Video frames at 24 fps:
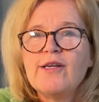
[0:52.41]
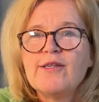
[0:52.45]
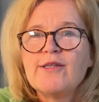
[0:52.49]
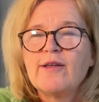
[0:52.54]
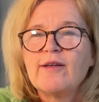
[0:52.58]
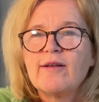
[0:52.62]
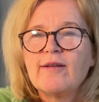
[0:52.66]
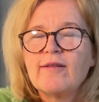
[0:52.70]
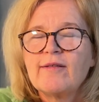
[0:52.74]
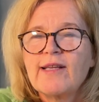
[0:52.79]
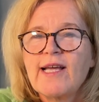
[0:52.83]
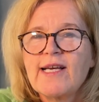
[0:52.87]

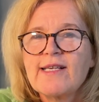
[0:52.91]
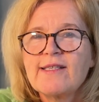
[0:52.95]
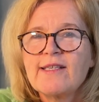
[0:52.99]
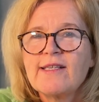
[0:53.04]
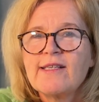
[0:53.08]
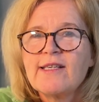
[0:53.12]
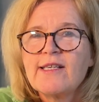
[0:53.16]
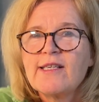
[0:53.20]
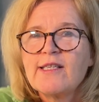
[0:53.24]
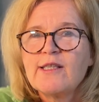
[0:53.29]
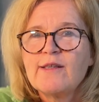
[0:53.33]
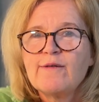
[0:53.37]
The
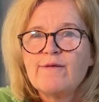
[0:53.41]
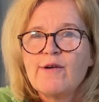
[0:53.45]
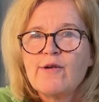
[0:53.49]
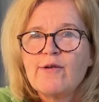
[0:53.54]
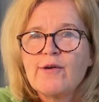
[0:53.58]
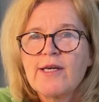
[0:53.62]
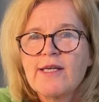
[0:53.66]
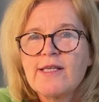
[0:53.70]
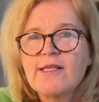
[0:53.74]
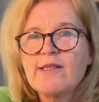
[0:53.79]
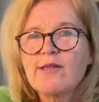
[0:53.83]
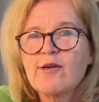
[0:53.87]
lesson is
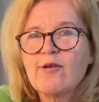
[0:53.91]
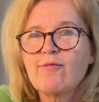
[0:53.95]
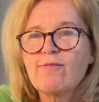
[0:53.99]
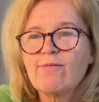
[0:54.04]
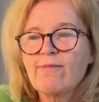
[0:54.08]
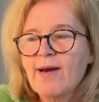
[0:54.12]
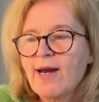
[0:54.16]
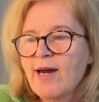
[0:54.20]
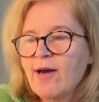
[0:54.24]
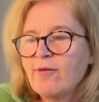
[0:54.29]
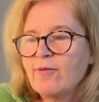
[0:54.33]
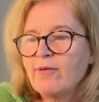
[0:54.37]
focused
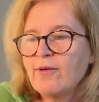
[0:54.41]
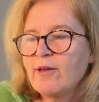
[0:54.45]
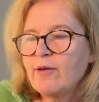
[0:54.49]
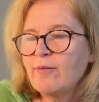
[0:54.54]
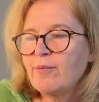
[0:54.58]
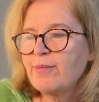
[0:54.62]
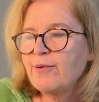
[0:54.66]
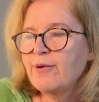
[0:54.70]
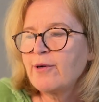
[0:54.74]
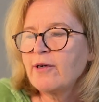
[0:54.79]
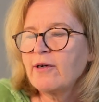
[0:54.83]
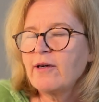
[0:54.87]
around the
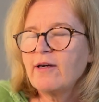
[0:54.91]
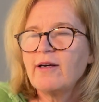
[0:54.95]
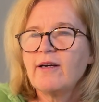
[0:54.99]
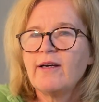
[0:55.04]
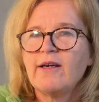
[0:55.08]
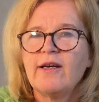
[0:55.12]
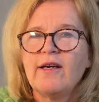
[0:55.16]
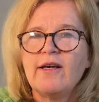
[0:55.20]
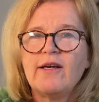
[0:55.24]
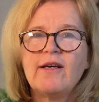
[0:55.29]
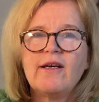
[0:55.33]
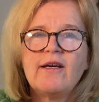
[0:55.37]
book
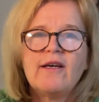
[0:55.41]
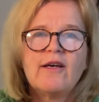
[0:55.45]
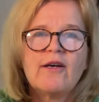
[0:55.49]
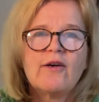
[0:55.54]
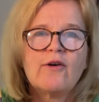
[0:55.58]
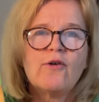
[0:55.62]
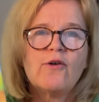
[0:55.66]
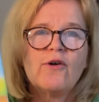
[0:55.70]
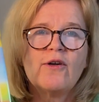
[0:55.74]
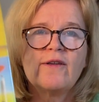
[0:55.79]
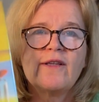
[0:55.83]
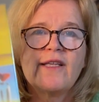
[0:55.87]

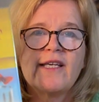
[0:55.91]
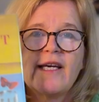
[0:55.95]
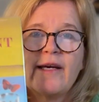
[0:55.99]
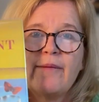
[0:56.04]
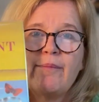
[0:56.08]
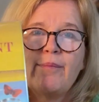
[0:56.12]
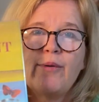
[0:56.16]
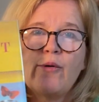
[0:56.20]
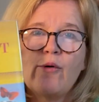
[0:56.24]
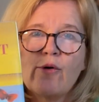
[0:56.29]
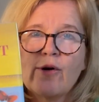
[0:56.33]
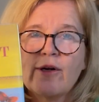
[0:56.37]
called The
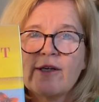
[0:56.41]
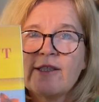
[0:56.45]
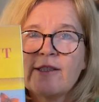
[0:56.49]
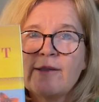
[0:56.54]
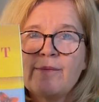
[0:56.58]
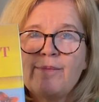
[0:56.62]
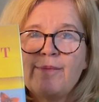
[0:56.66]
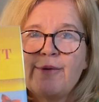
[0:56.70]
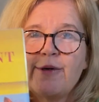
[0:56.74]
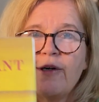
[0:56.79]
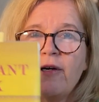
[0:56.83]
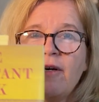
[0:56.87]

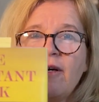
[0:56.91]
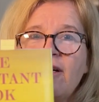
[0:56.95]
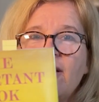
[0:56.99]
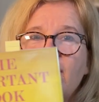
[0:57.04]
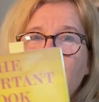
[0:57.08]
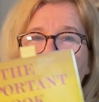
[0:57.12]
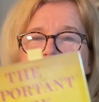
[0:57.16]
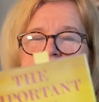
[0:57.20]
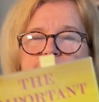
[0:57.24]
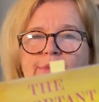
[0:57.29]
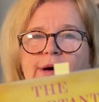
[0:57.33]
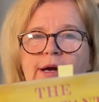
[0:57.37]
Important Book
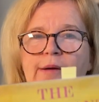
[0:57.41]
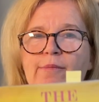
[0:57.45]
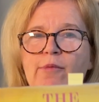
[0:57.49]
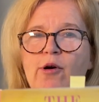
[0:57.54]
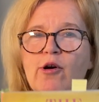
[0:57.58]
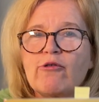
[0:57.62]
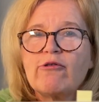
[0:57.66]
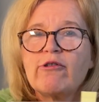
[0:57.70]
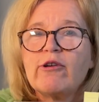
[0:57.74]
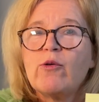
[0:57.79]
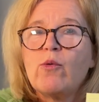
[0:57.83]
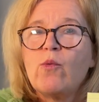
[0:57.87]
by
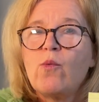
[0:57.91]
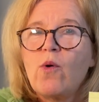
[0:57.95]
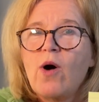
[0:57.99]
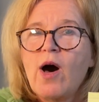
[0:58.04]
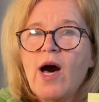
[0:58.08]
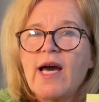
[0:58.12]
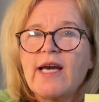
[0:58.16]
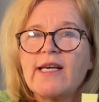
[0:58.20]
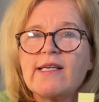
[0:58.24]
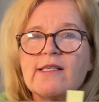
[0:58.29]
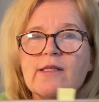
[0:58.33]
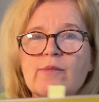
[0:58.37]
Margaret
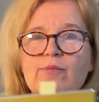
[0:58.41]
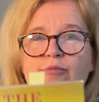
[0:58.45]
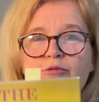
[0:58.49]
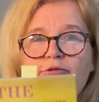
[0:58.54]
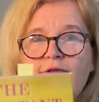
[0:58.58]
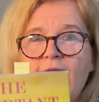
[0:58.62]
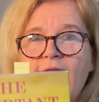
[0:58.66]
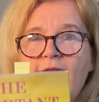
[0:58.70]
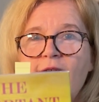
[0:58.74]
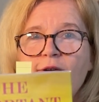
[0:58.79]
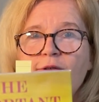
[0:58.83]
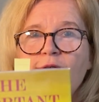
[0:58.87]
Wise
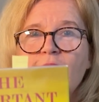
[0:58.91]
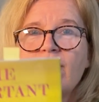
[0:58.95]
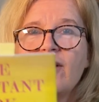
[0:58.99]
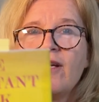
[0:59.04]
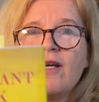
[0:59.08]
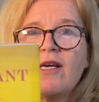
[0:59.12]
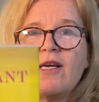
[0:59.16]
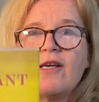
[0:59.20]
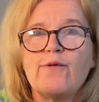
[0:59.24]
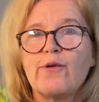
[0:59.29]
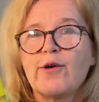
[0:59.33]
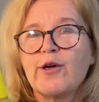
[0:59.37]
Brown.
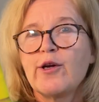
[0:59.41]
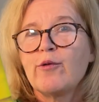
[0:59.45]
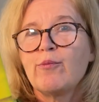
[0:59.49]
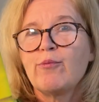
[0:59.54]
For your